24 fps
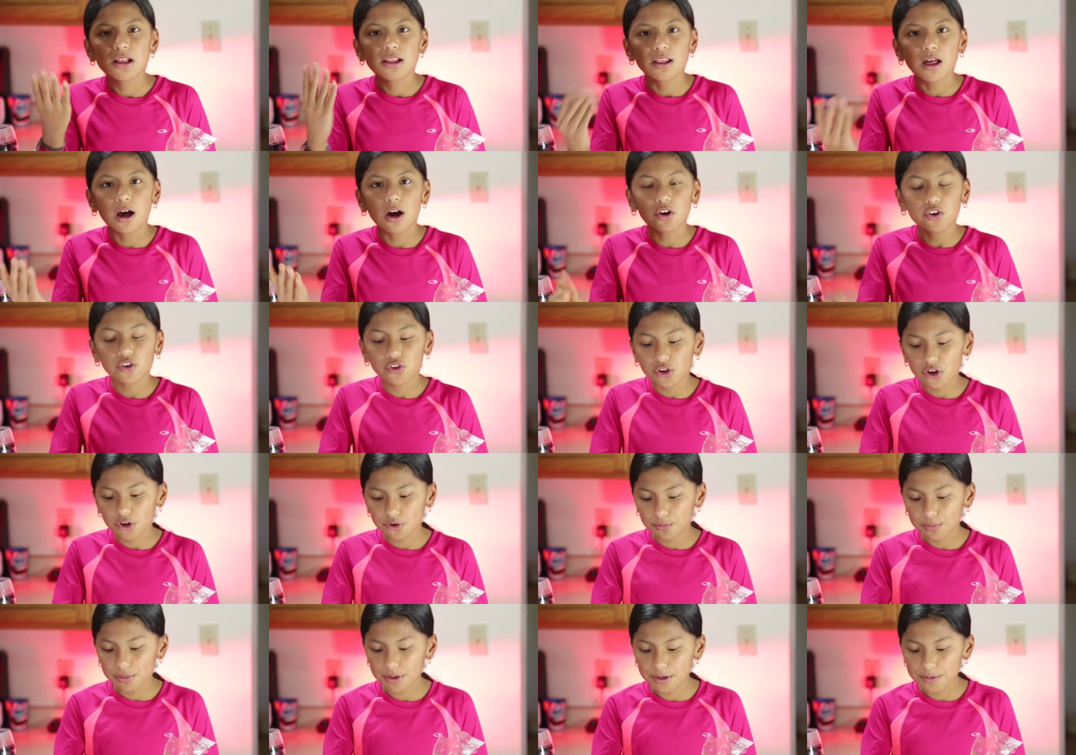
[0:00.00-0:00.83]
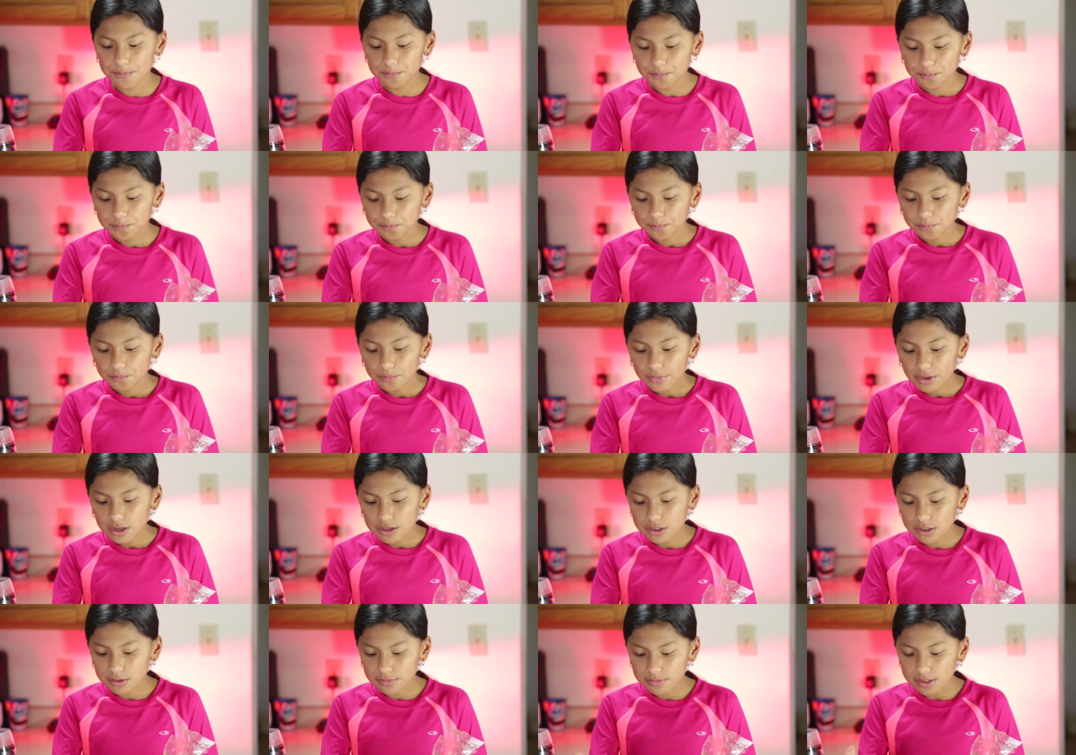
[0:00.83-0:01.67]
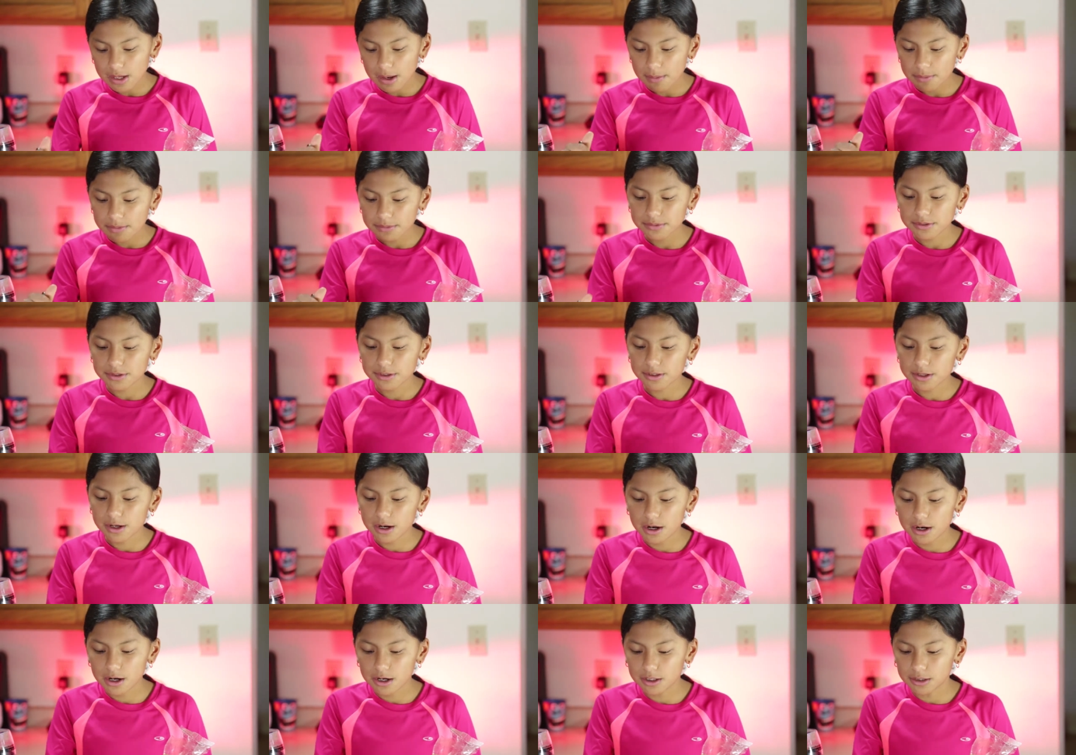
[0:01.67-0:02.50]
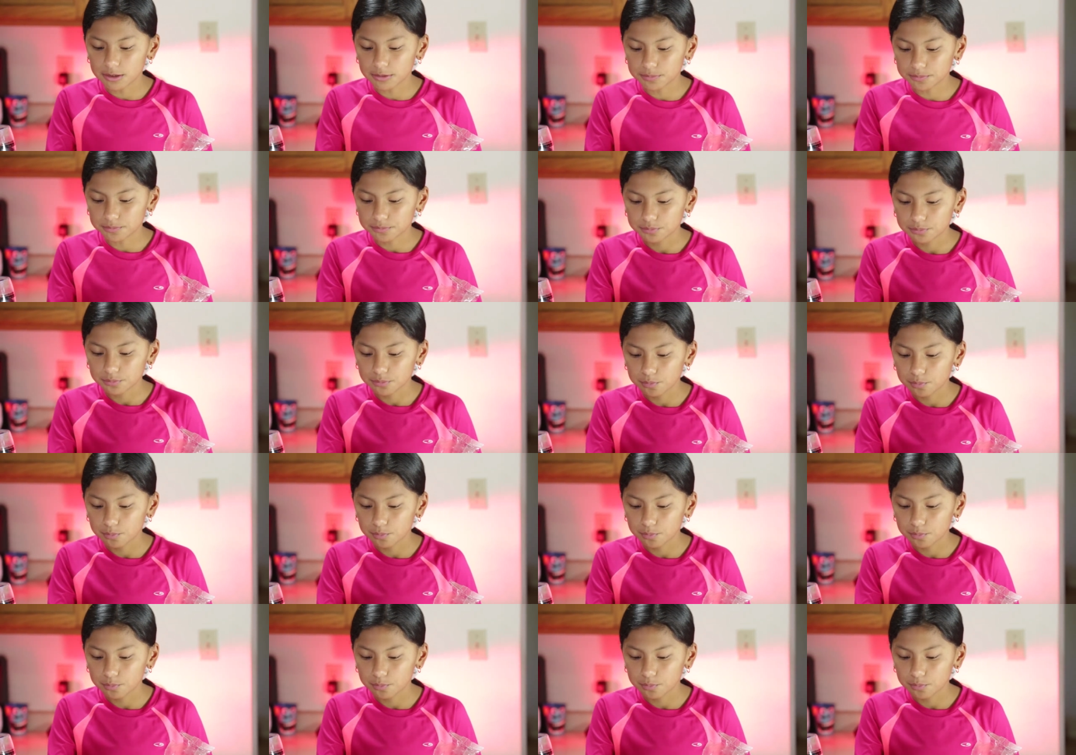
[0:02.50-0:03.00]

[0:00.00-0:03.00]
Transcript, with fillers: longer they've been sometimes um